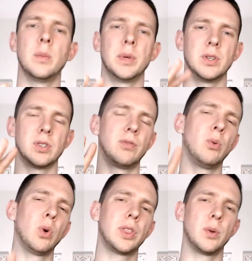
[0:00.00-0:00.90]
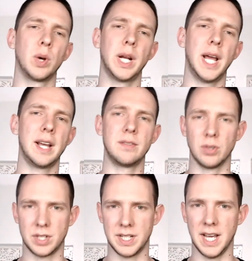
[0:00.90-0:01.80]
but there's a 4th that we're going to add
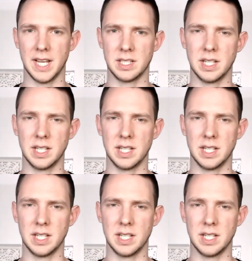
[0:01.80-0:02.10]
for today's.